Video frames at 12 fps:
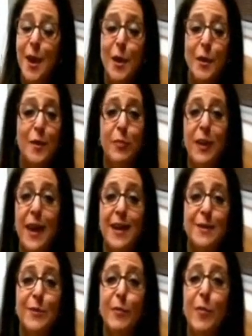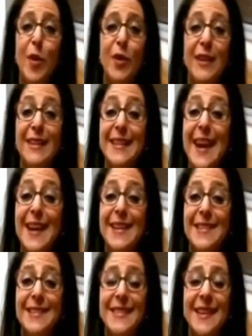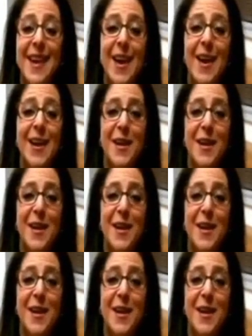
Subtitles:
The plasma ball ignites.